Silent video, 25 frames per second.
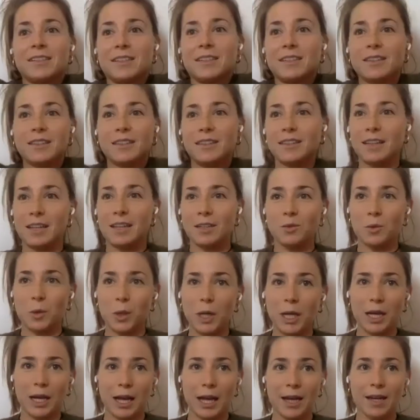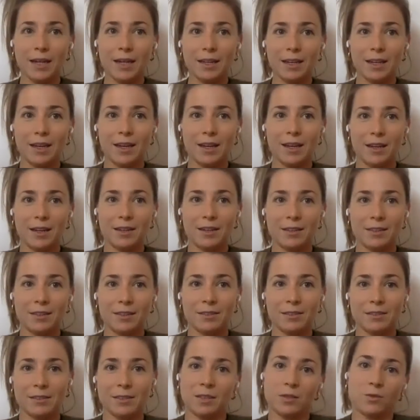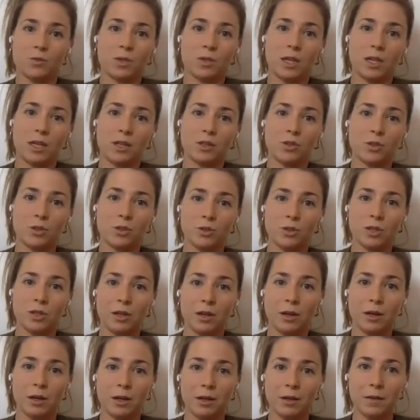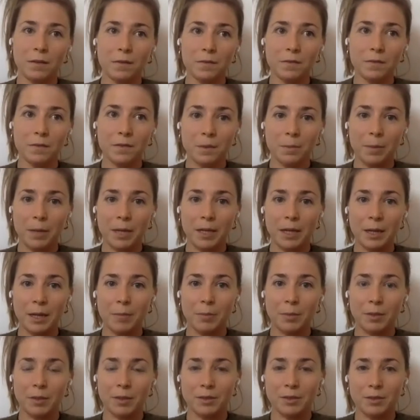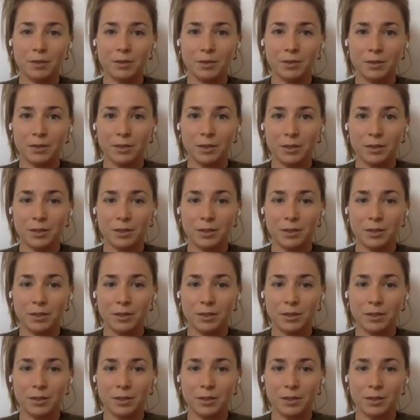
that's what I like. And that I choose the pineapple on the